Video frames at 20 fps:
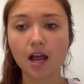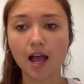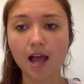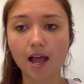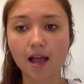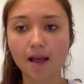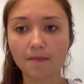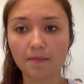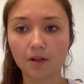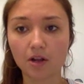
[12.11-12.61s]

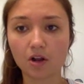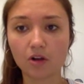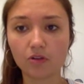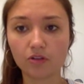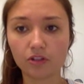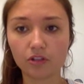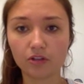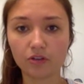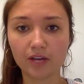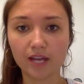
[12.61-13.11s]

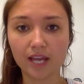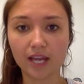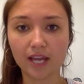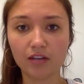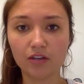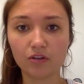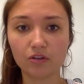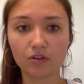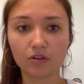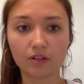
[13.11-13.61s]
Go to it
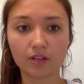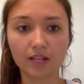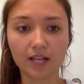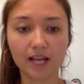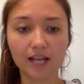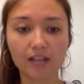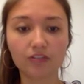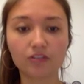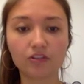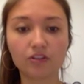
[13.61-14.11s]
in Google
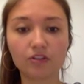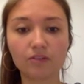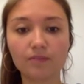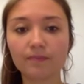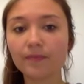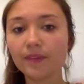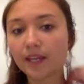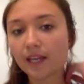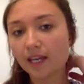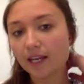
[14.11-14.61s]
Classroom,